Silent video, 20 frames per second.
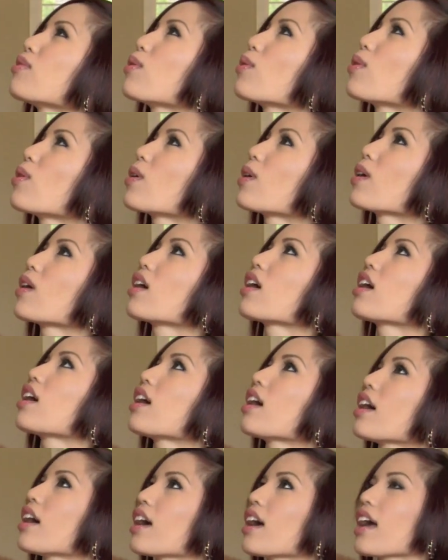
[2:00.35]
for
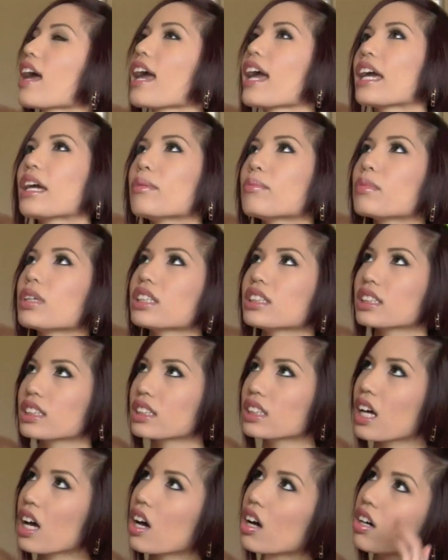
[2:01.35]
eight
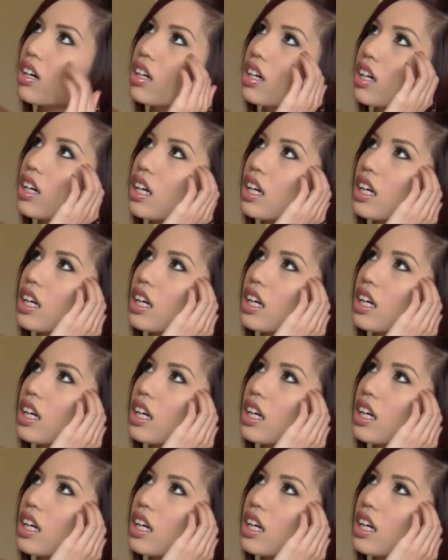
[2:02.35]
months now